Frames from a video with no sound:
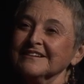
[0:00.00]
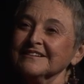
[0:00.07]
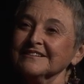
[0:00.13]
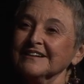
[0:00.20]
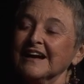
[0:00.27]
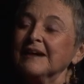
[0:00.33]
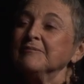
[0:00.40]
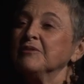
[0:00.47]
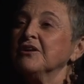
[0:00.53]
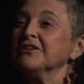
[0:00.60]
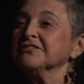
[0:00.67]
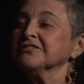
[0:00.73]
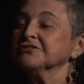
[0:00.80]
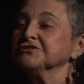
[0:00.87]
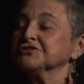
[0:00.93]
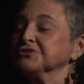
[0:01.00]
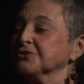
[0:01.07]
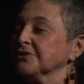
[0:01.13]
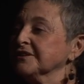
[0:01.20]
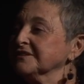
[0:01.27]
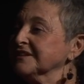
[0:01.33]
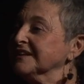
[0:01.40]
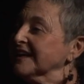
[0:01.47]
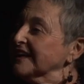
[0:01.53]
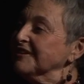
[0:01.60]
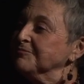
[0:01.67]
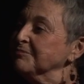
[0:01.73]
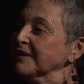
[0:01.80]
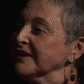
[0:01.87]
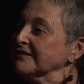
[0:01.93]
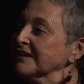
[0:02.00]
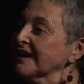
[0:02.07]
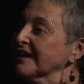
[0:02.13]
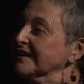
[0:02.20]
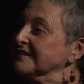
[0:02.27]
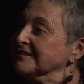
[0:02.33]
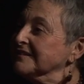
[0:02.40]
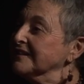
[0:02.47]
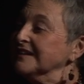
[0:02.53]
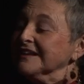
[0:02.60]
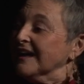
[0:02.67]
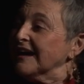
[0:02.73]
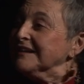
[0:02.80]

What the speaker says: I'm also short and I have brown eyes,